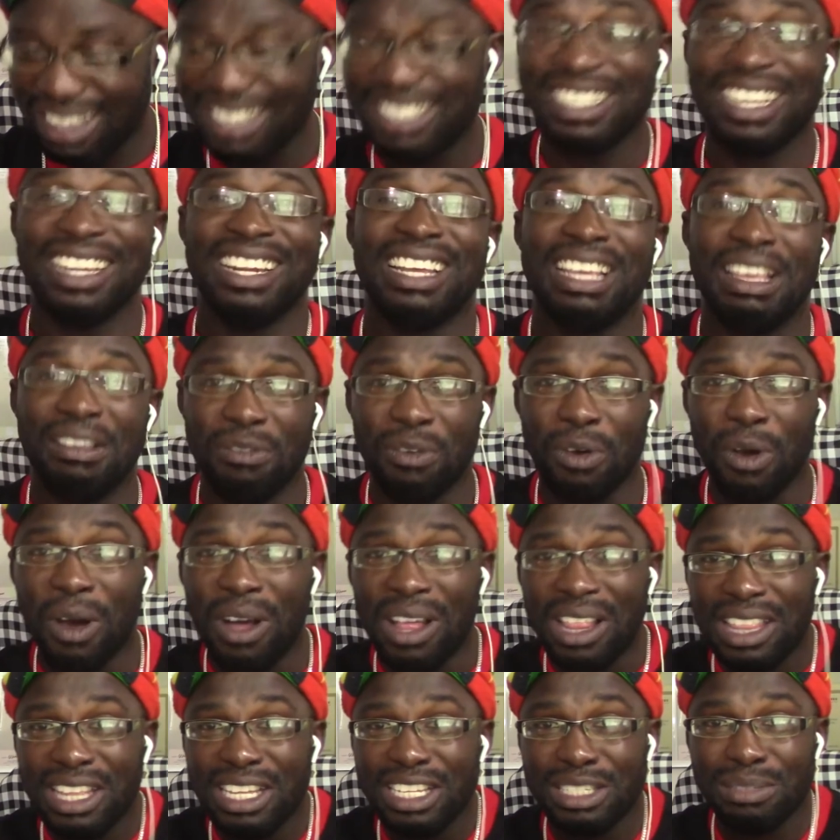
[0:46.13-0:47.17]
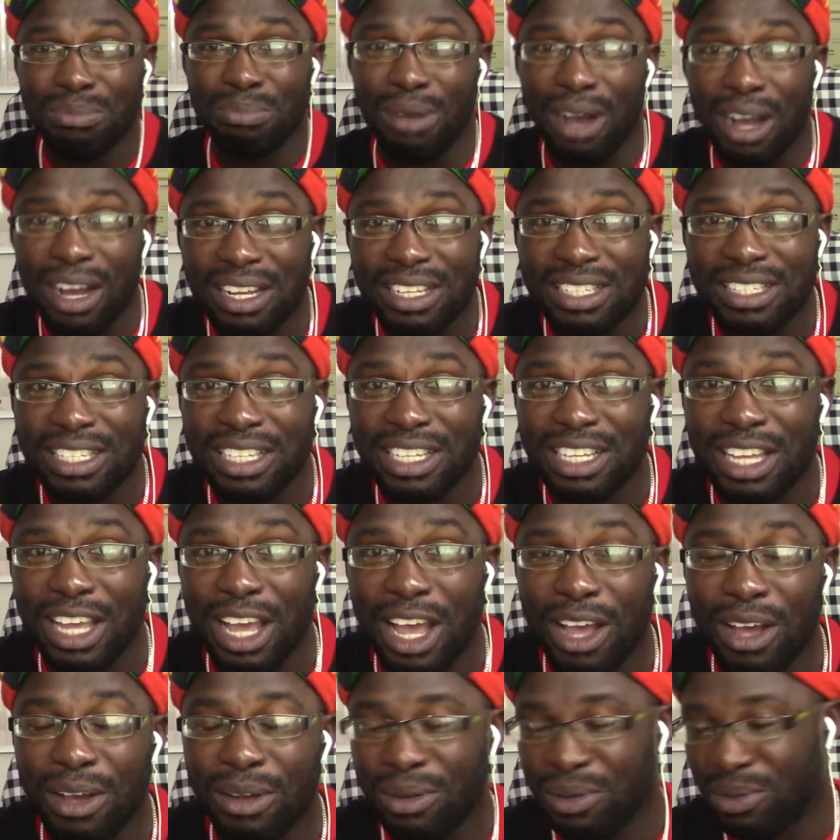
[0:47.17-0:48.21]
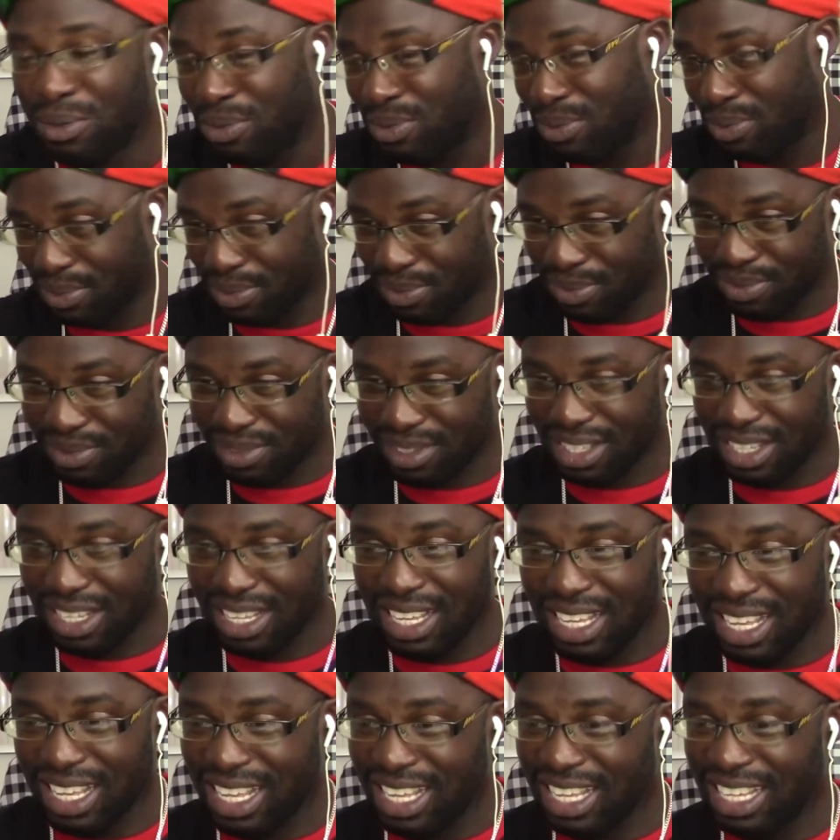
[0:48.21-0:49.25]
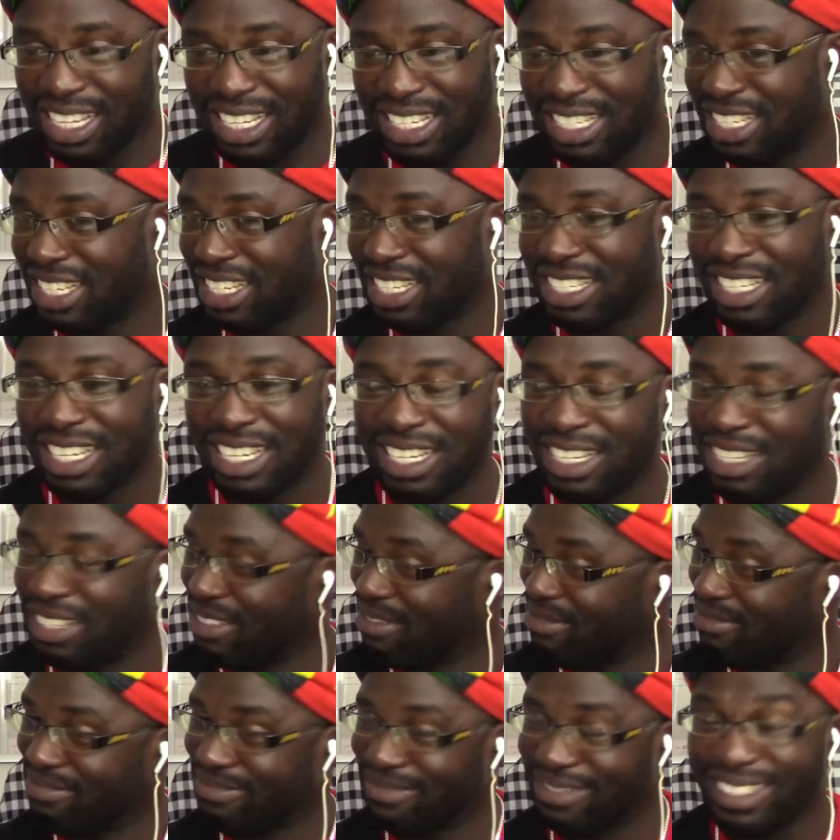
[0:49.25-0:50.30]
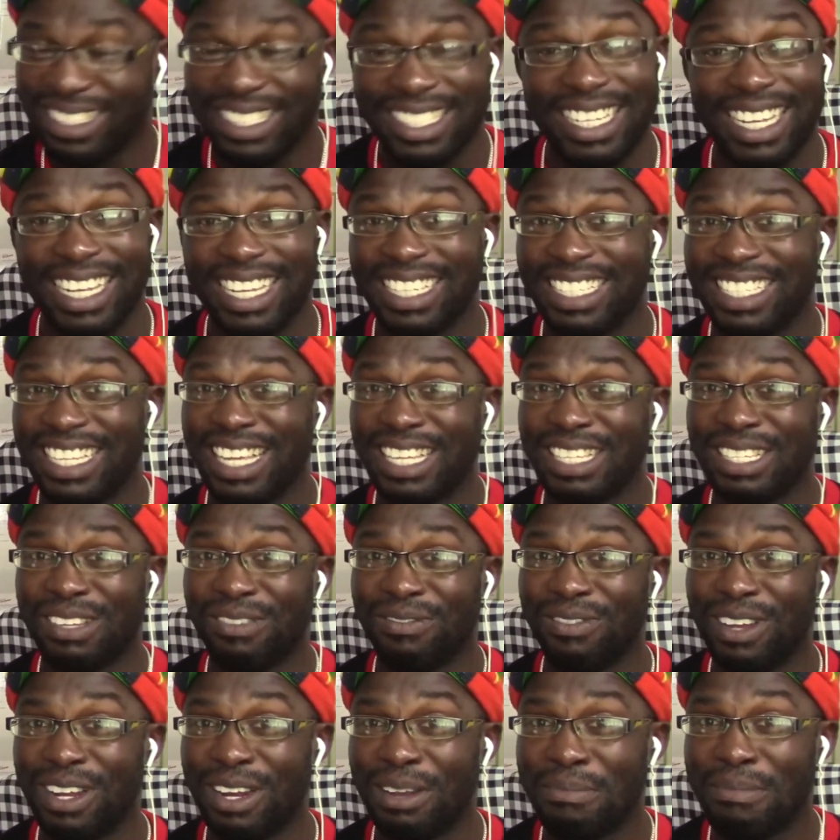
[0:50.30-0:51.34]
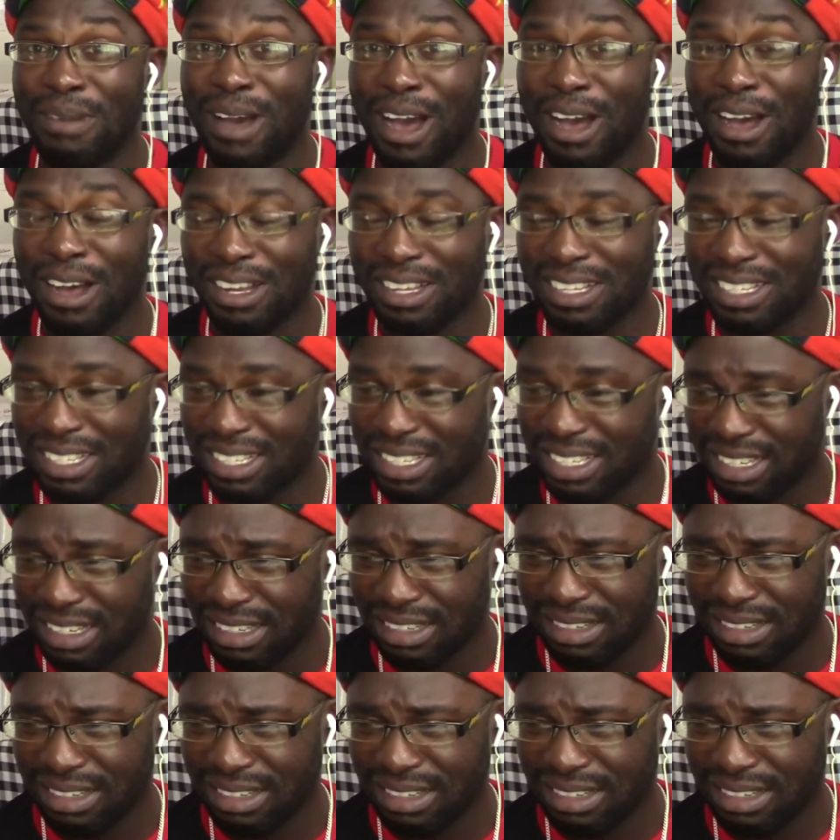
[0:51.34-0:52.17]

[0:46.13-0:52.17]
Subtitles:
He's going to give all these bugs a go. He's just going to take a taste of all the bugs.